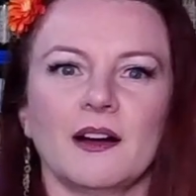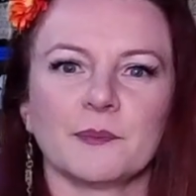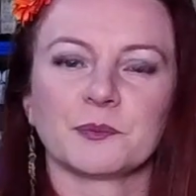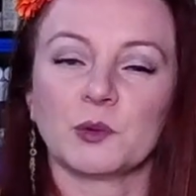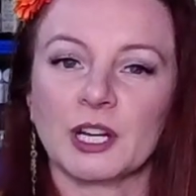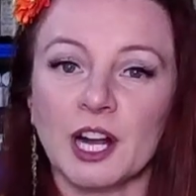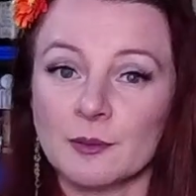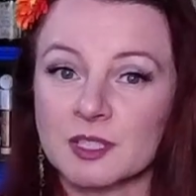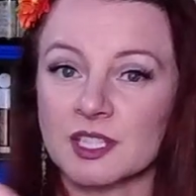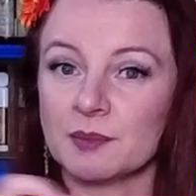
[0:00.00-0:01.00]
When it
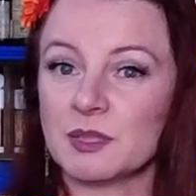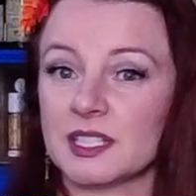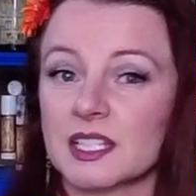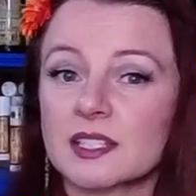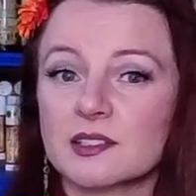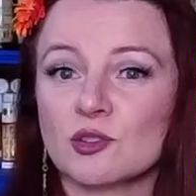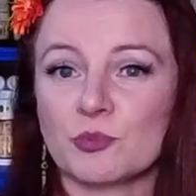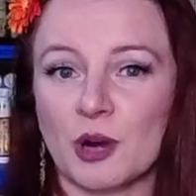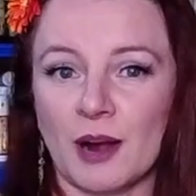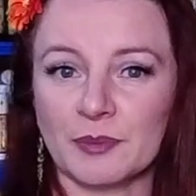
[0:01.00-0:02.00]
comes to the medicinal
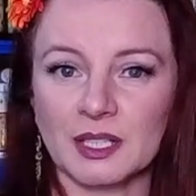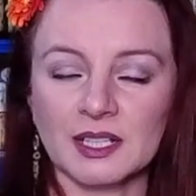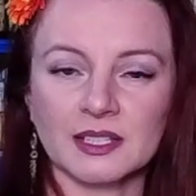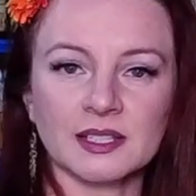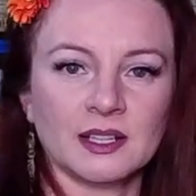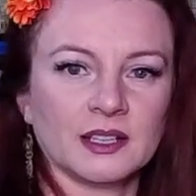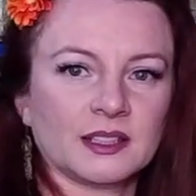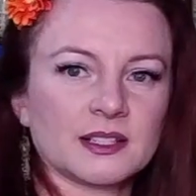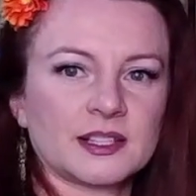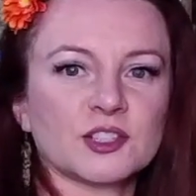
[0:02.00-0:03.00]
properties, the
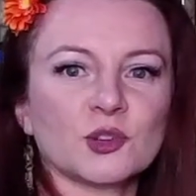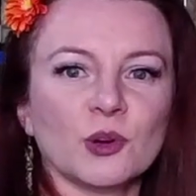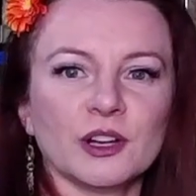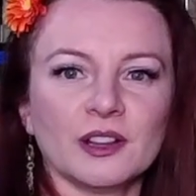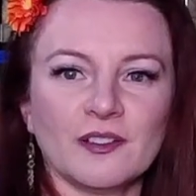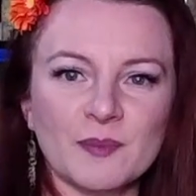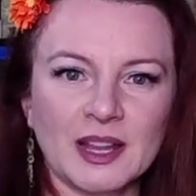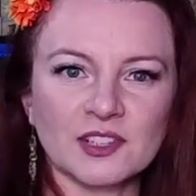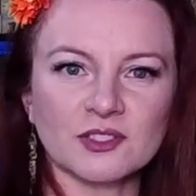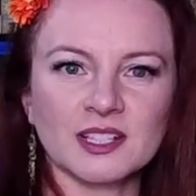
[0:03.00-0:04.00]
essential oil of
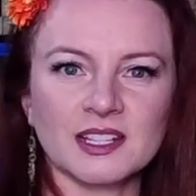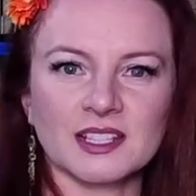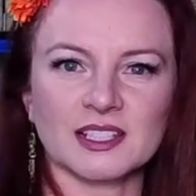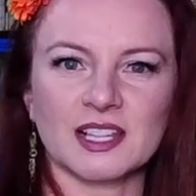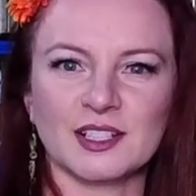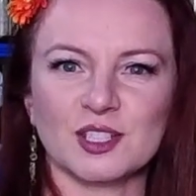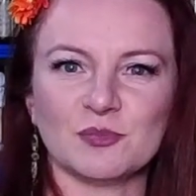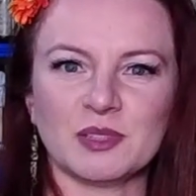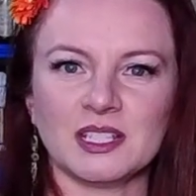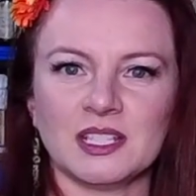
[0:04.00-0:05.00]
mandarin is said to
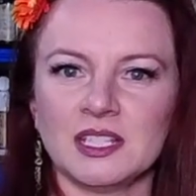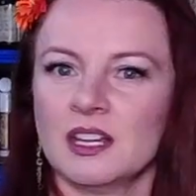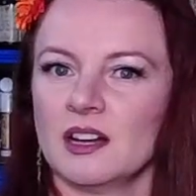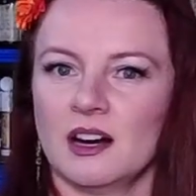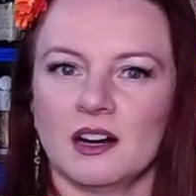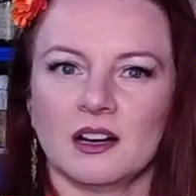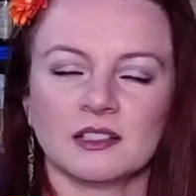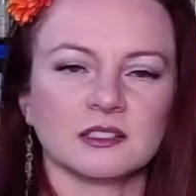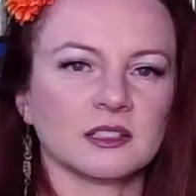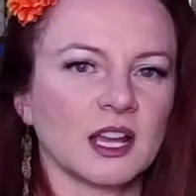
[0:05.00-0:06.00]
be a
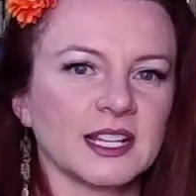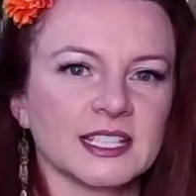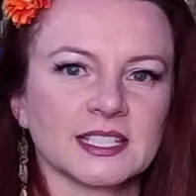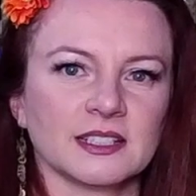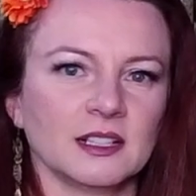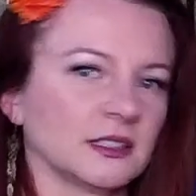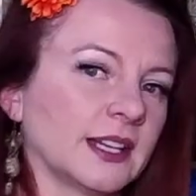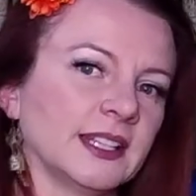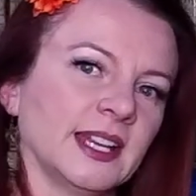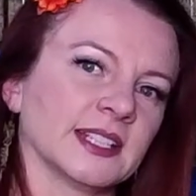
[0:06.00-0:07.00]
light
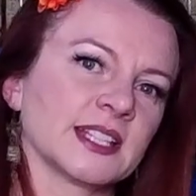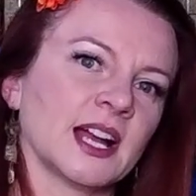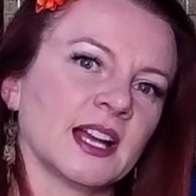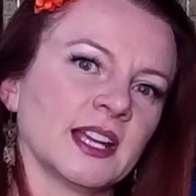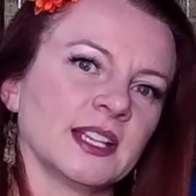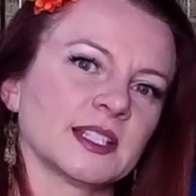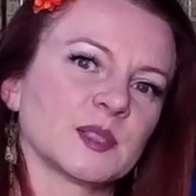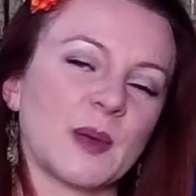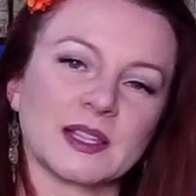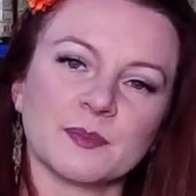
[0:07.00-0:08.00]

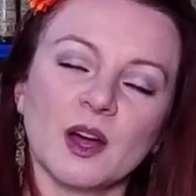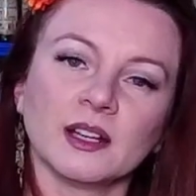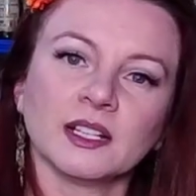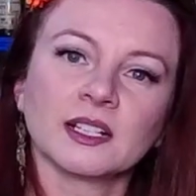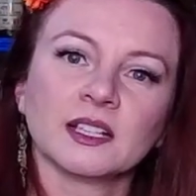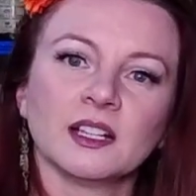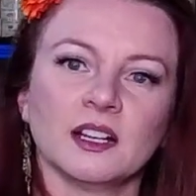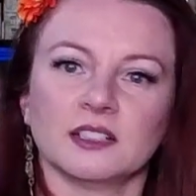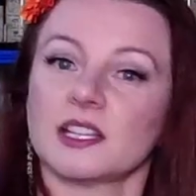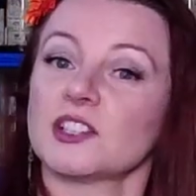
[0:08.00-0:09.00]
anti-spasmodic,
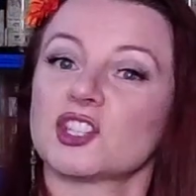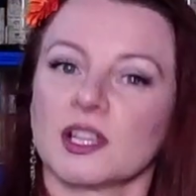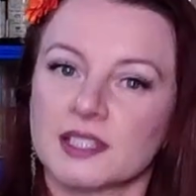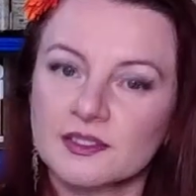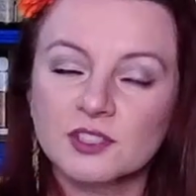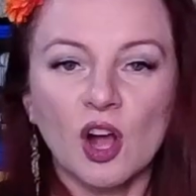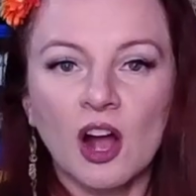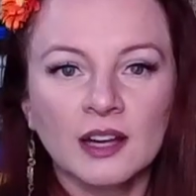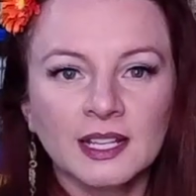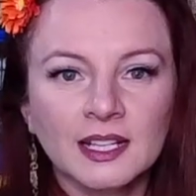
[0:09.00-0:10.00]
a digestive
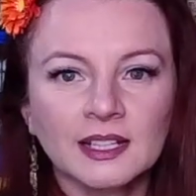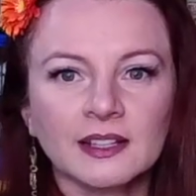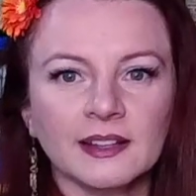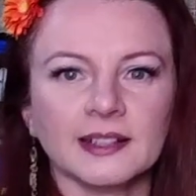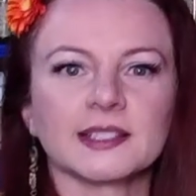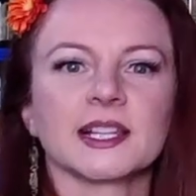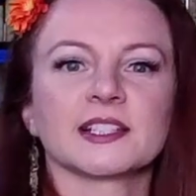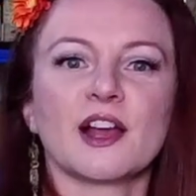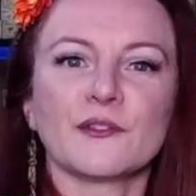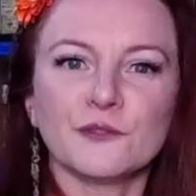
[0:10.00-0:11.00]
tonic. It's
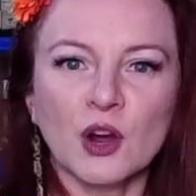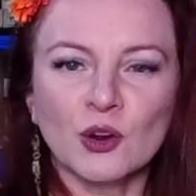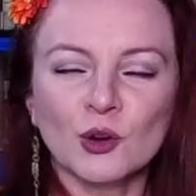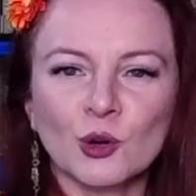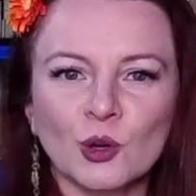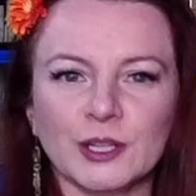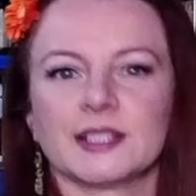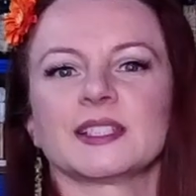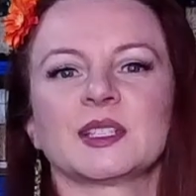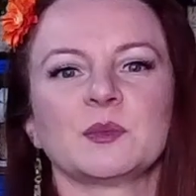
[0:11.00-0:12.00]
antifungal. It
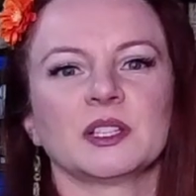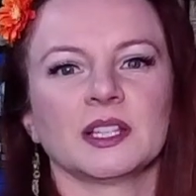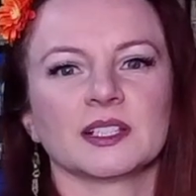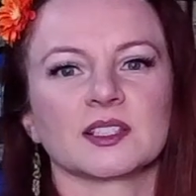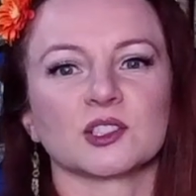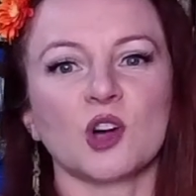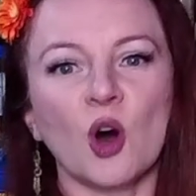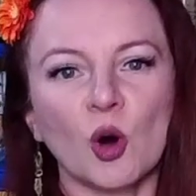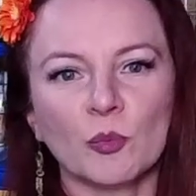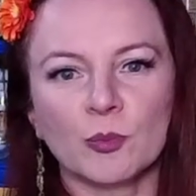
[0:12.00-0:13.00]
stimulates the
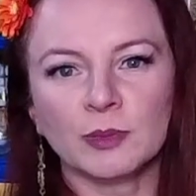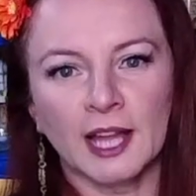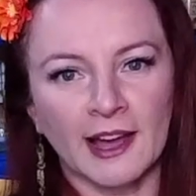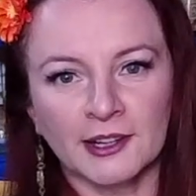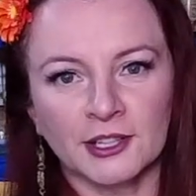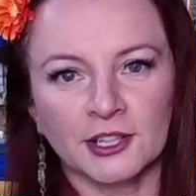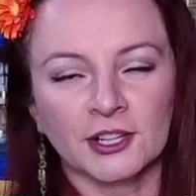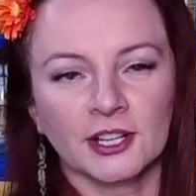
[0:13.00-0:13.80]
gallbladder.